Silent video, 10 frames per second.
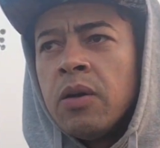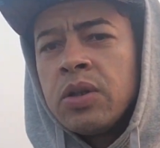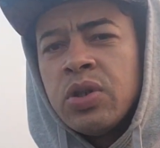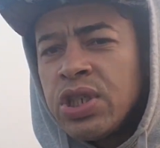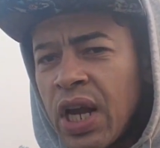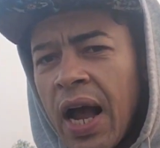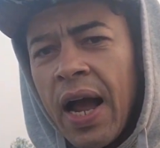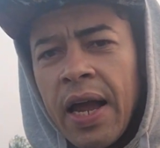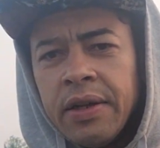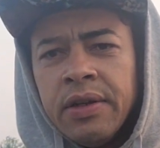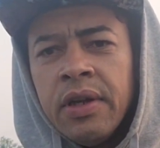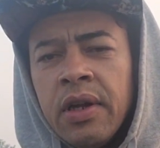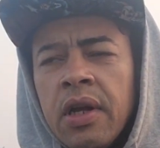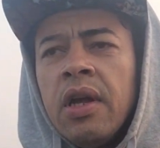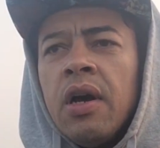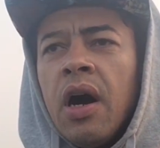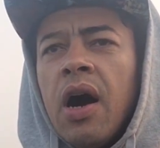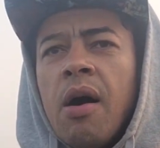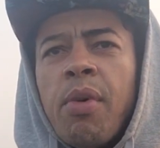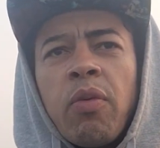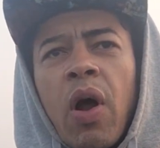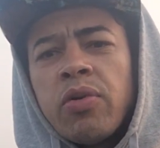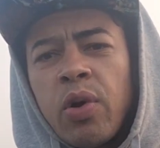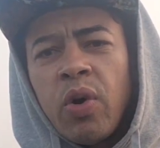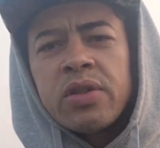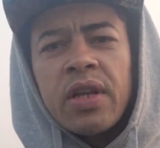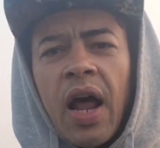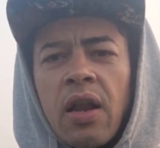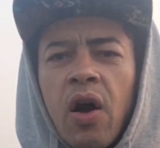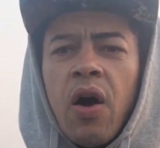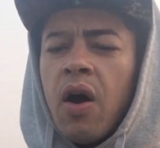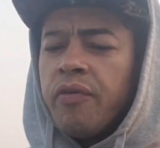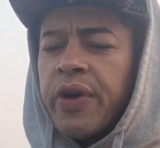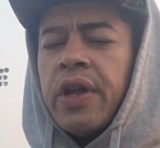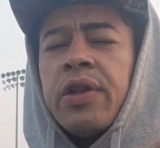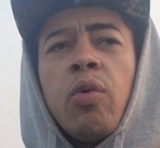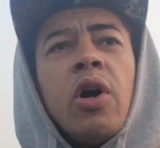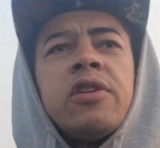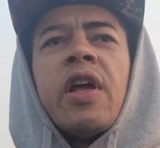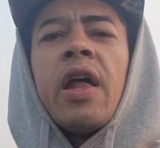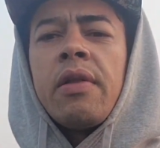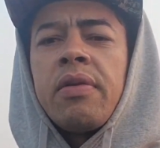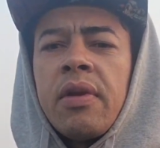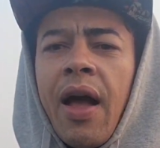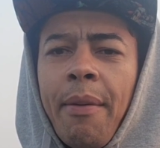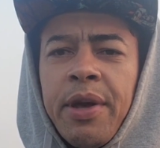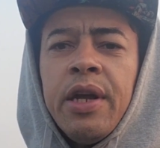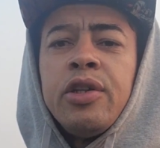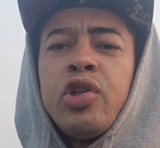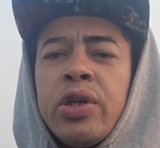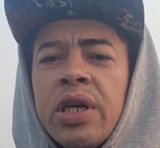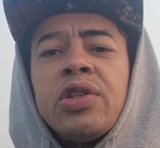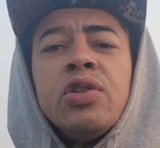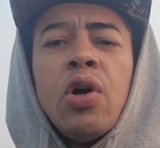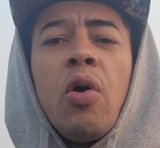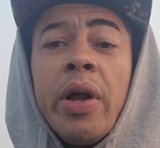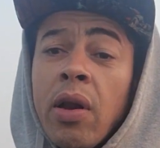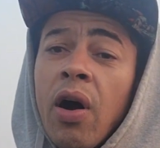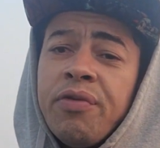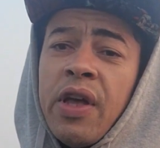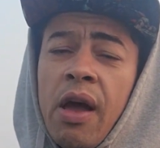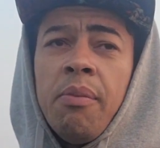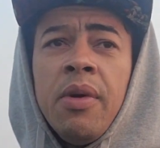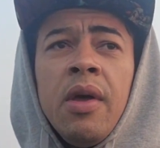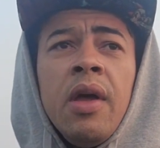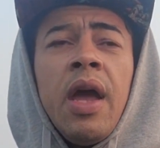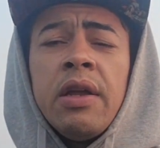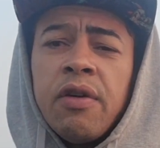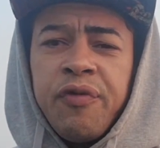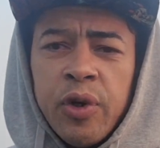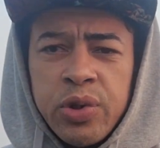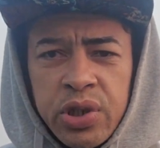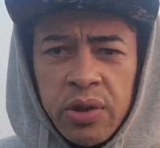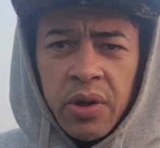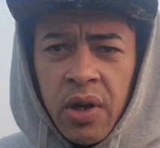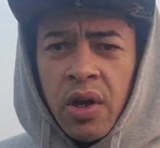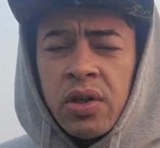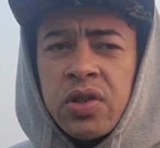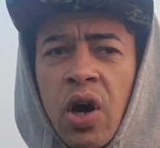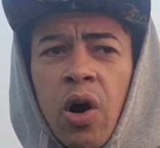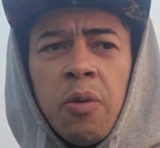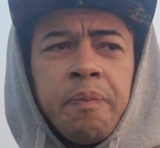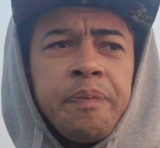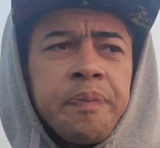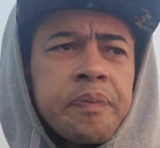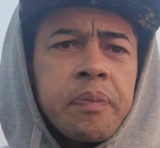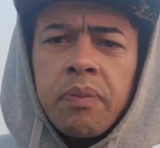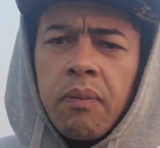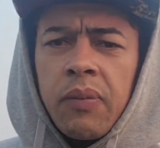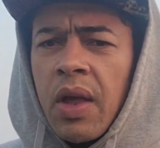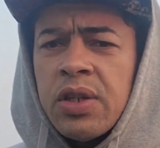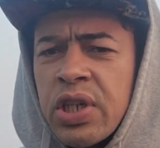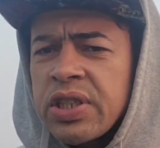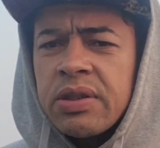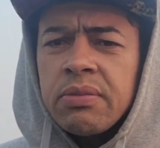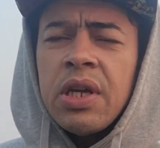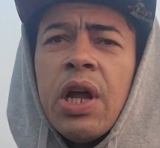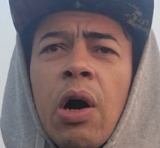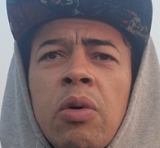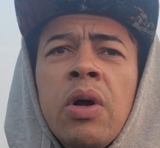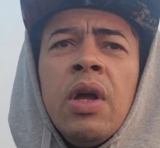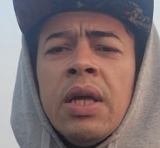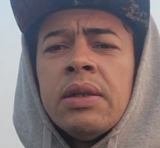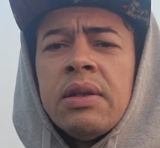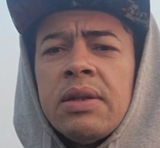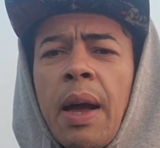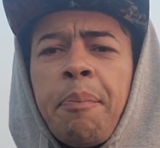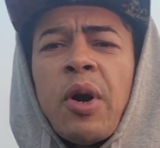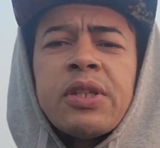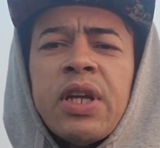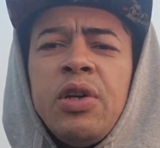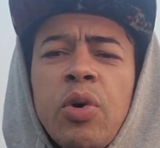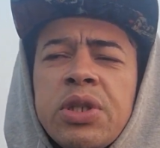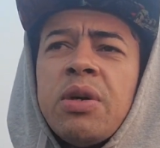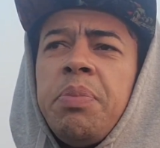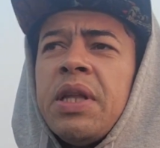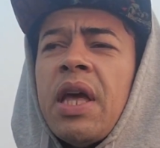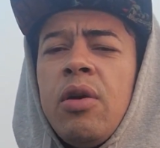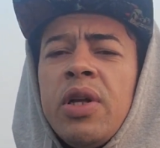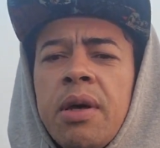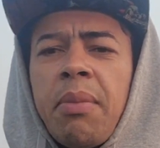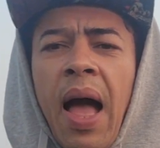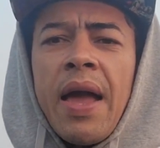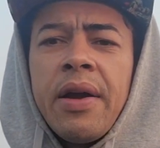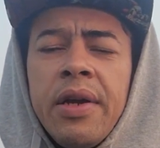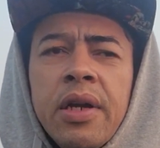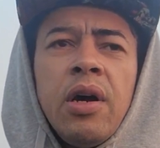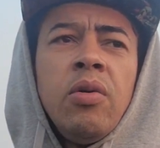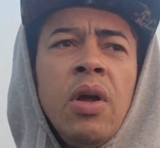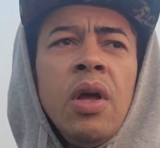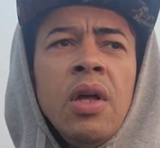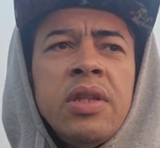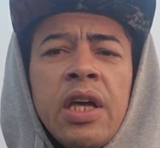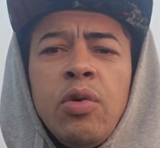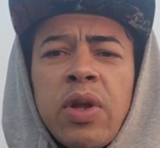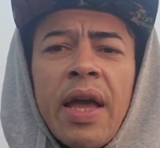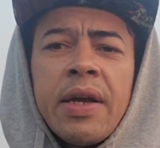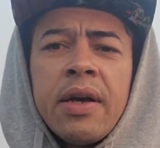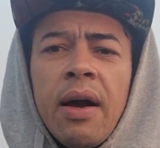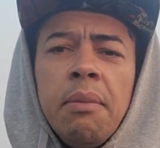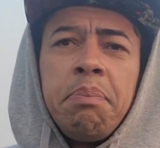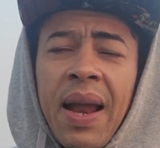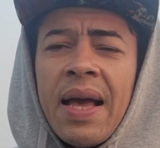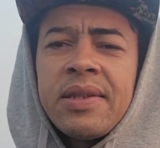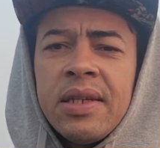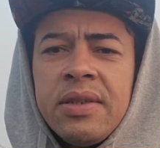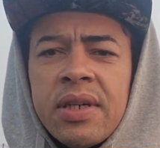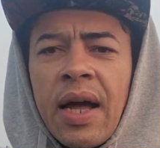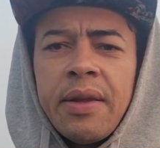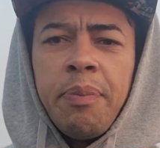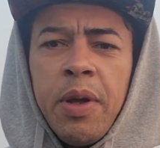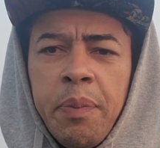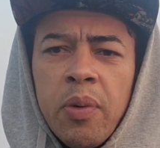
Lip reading: shine around the ones that I love, and the ones that I'm here to get to know and love them in the future. So just, that person that you want to be, that you admire, that you like a blessing to other people,